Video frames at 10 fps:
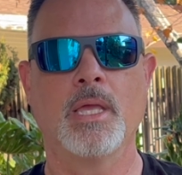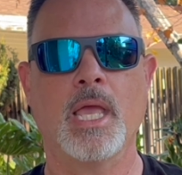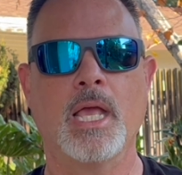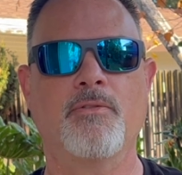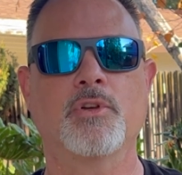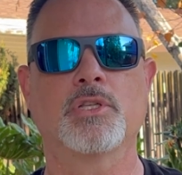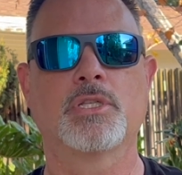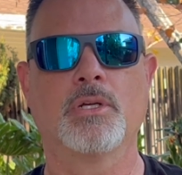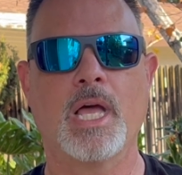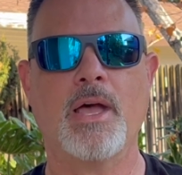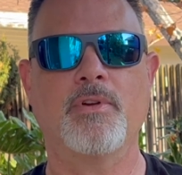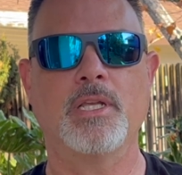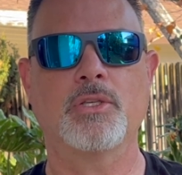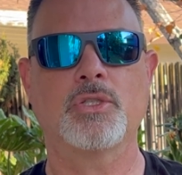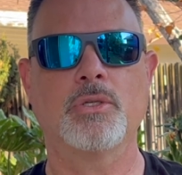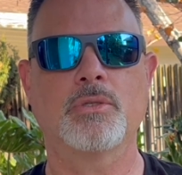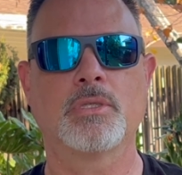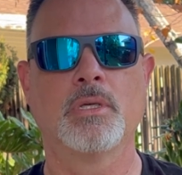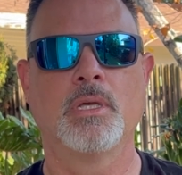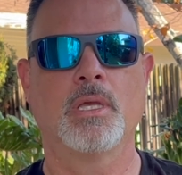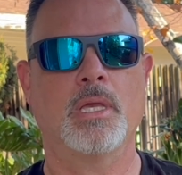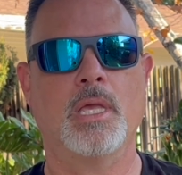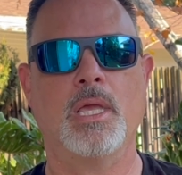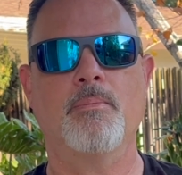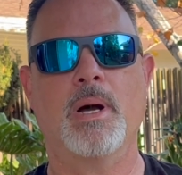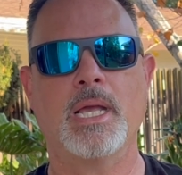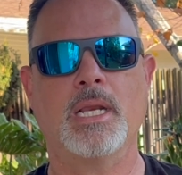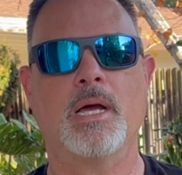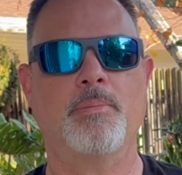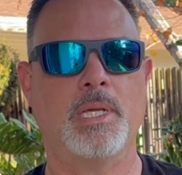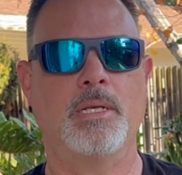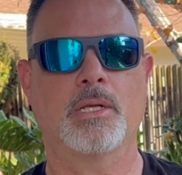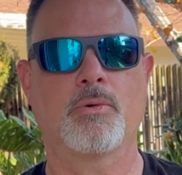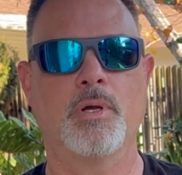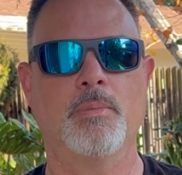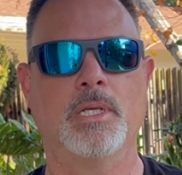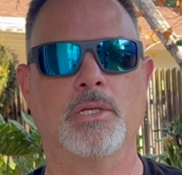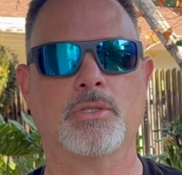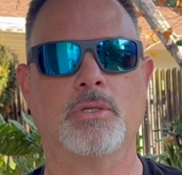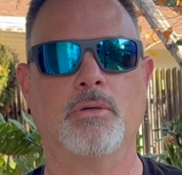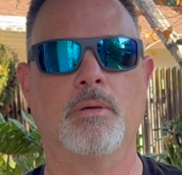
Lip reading: And if you're still having issues, it might not be an equipment issue.